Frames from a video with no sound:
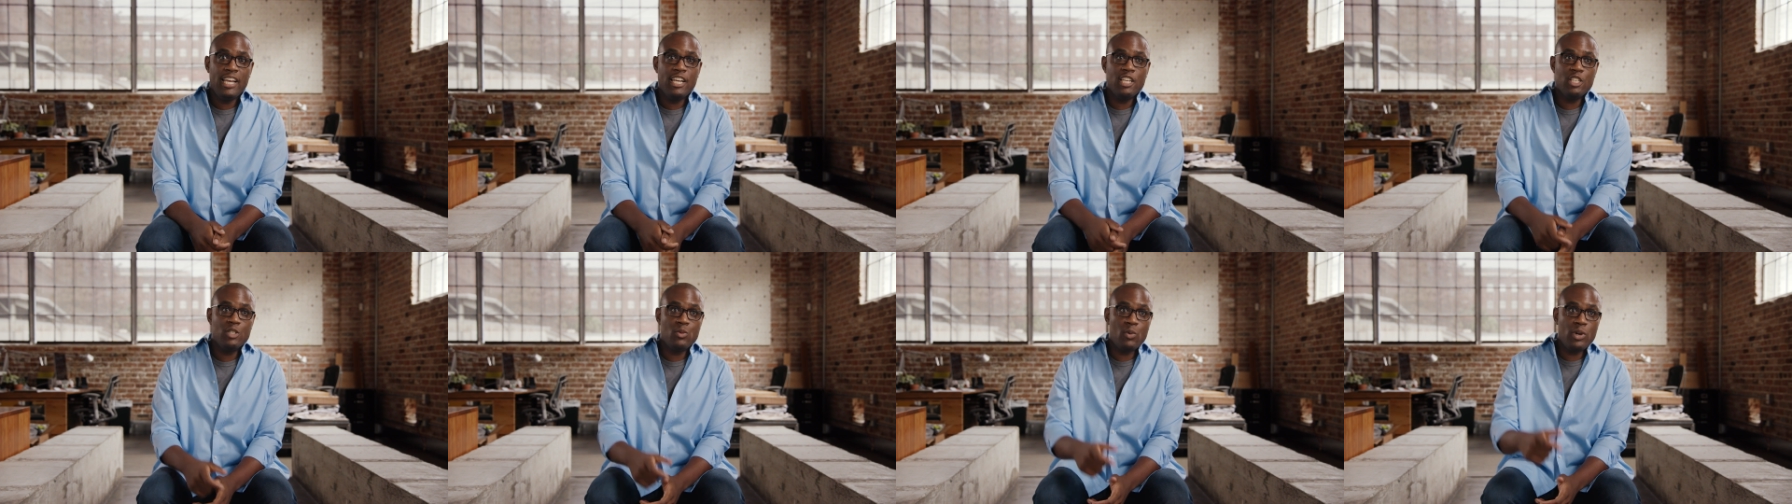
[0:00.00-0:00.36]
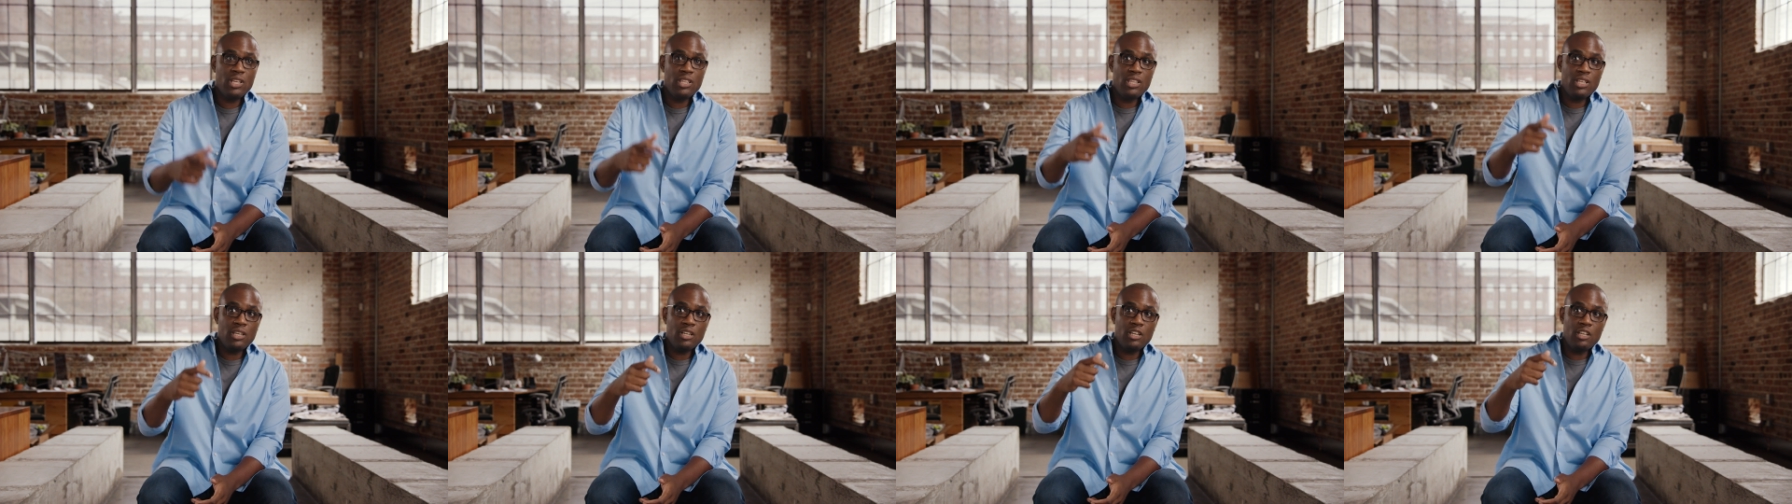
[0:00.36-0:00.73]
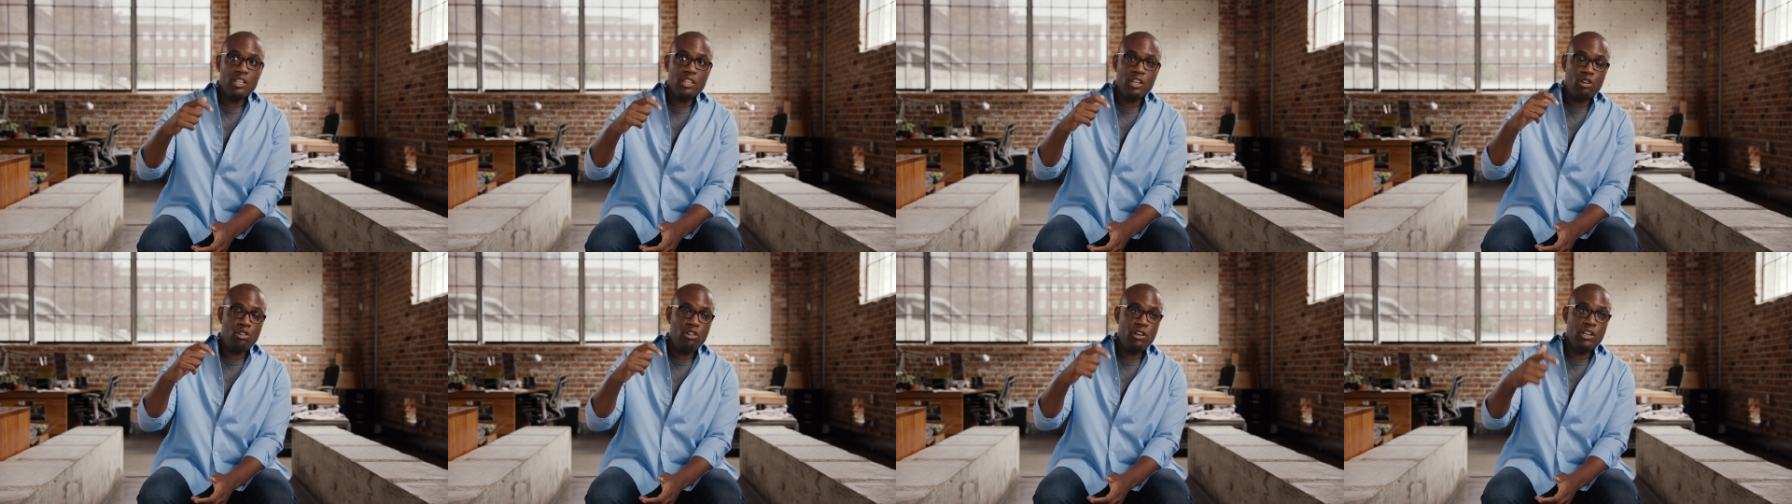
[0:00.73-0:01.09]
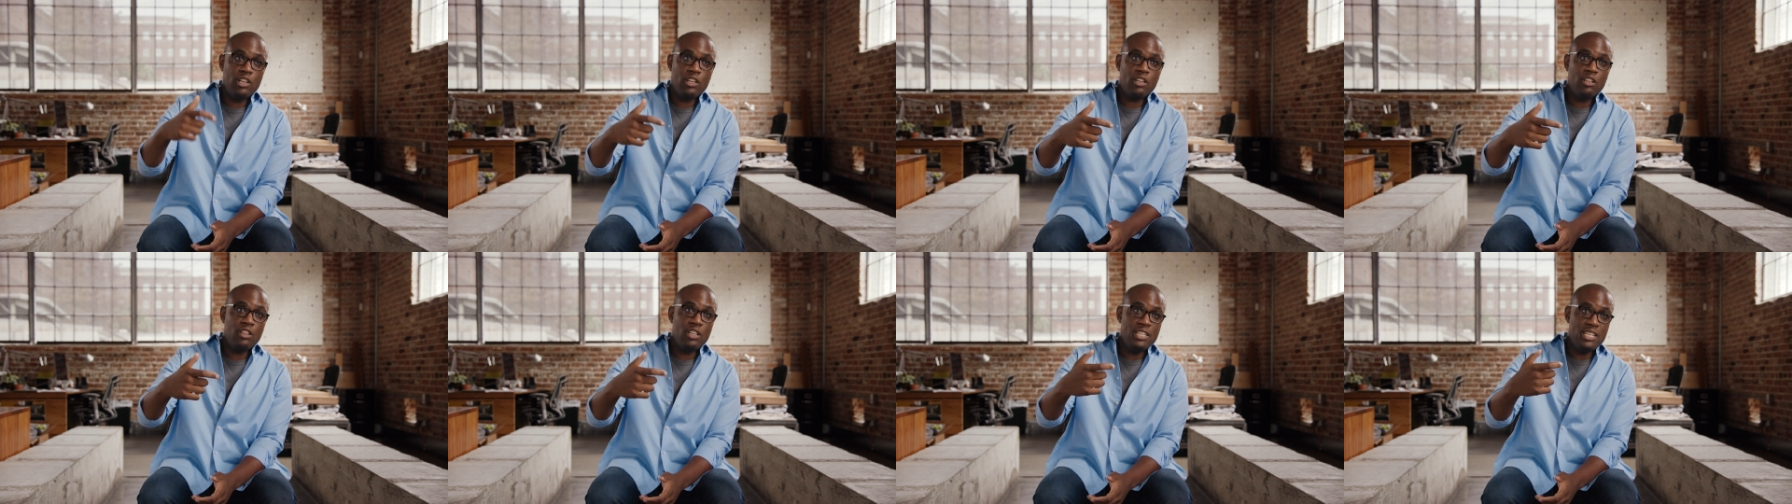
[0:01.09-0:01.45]
It is one of the
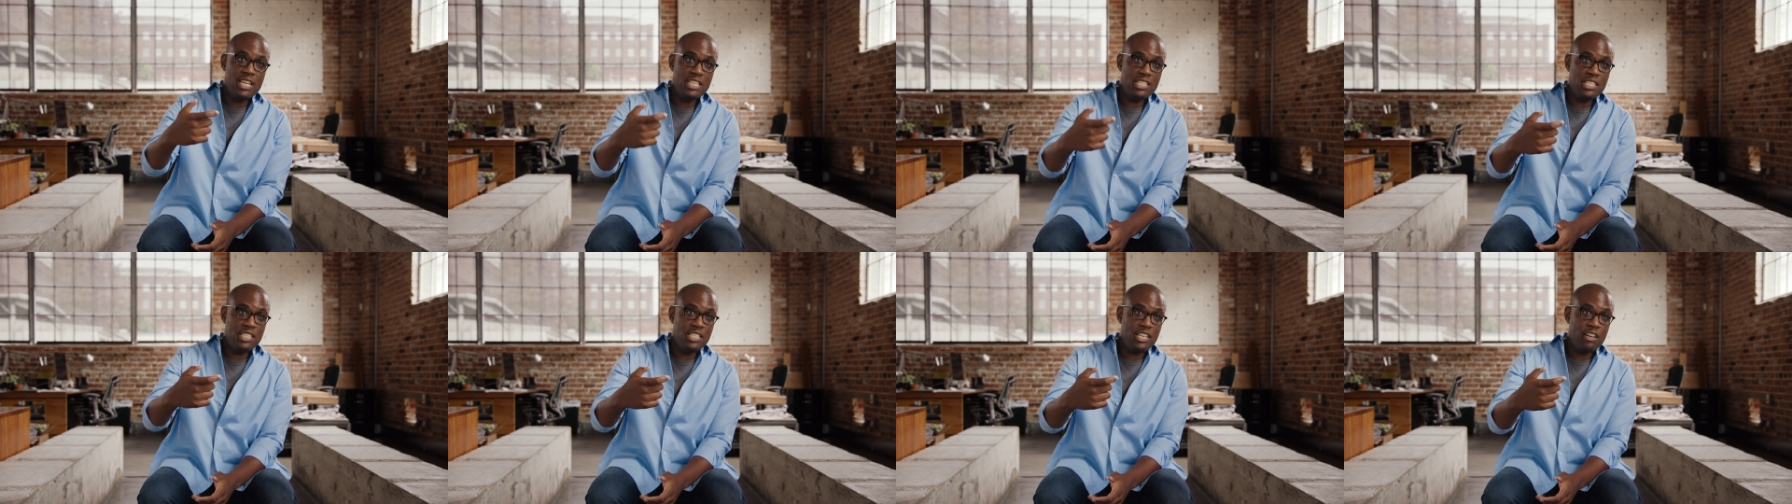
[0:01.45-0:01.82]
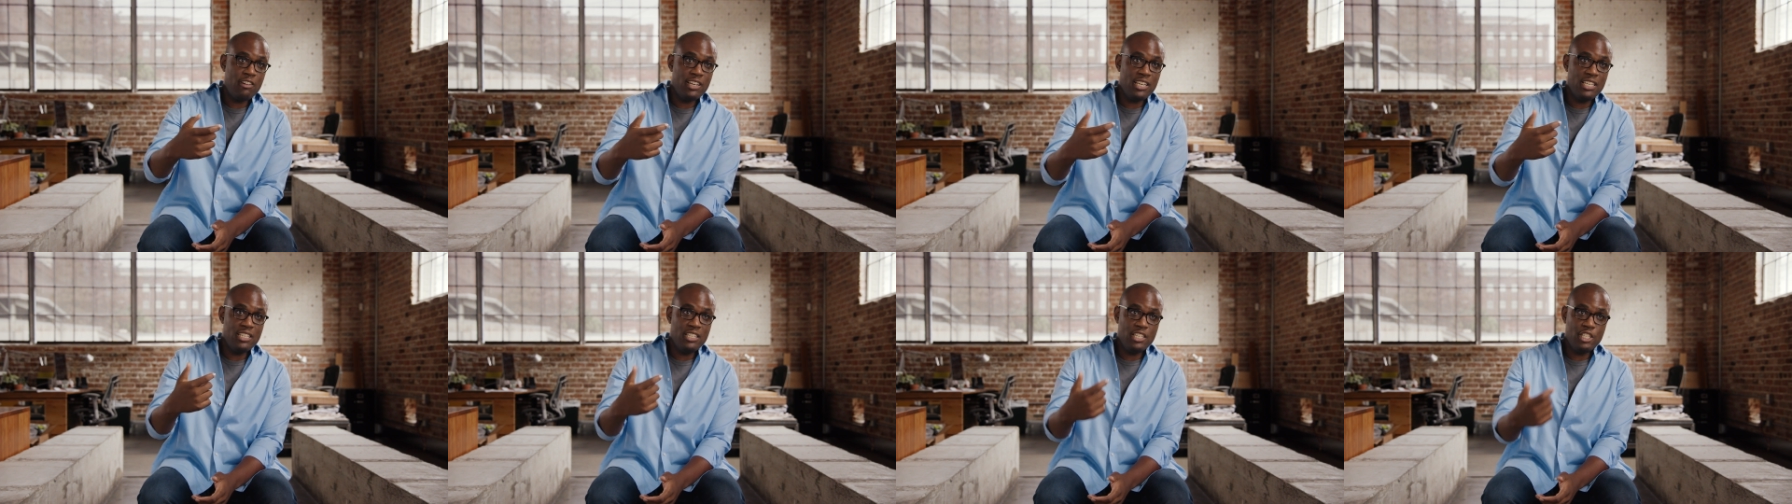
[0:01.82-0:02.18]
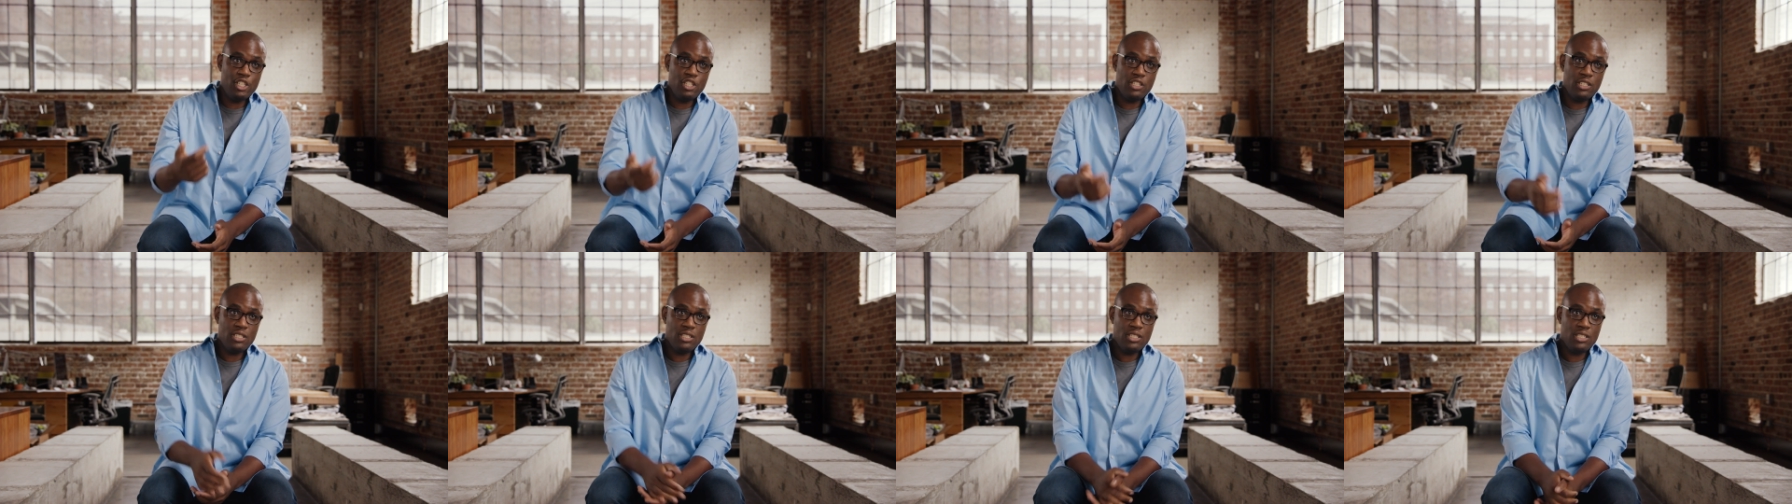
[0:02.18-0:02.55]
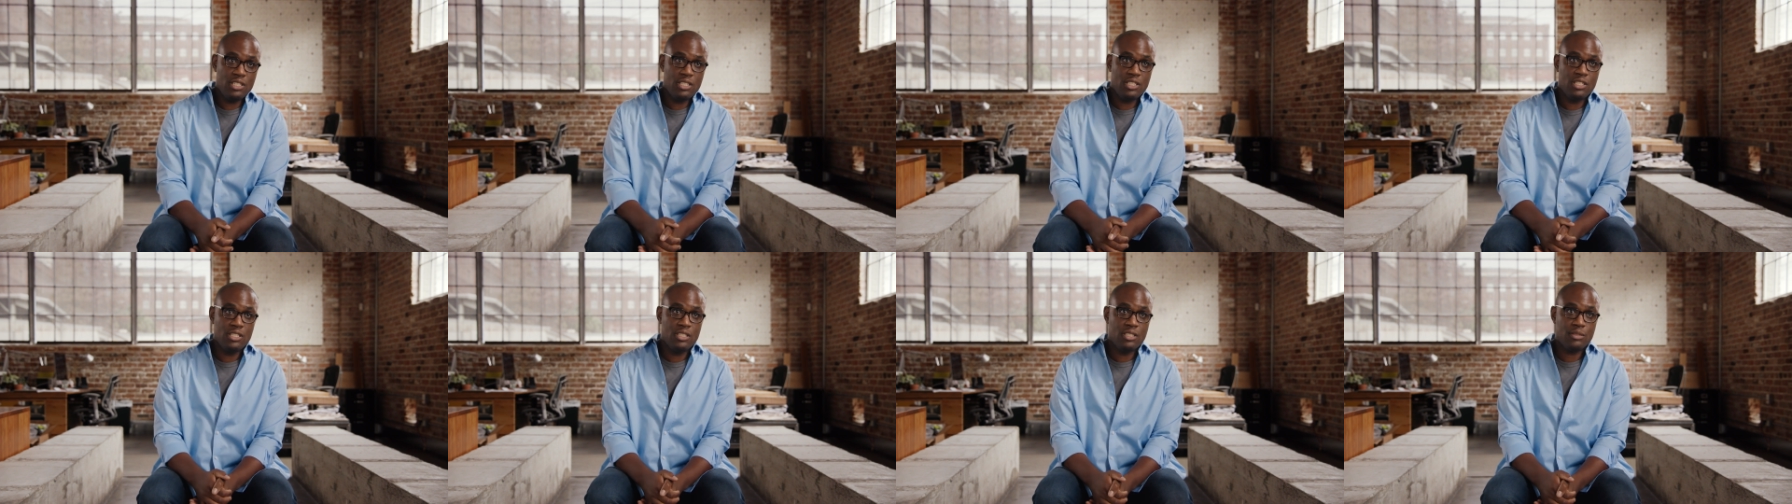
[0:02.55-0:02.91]
critical and necessary conditions